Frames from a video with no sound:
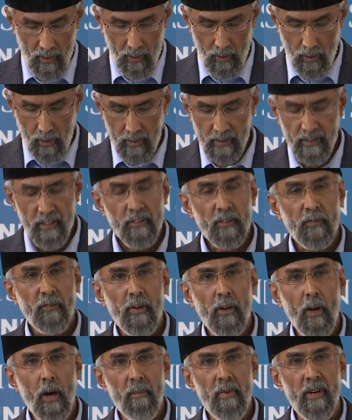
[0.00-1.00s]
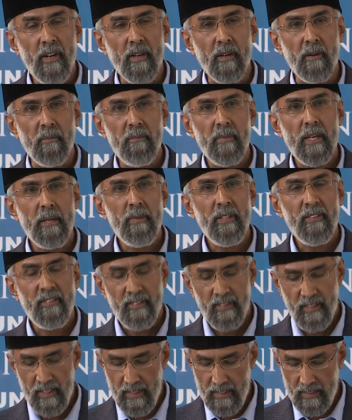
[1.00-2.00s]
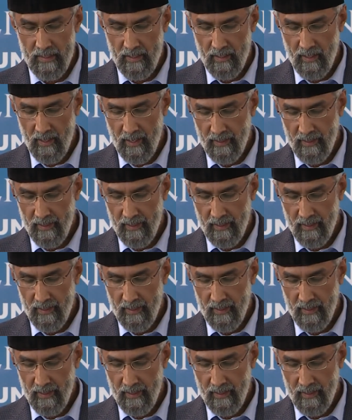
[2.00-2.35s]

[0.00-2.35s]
All these phenomena may be seen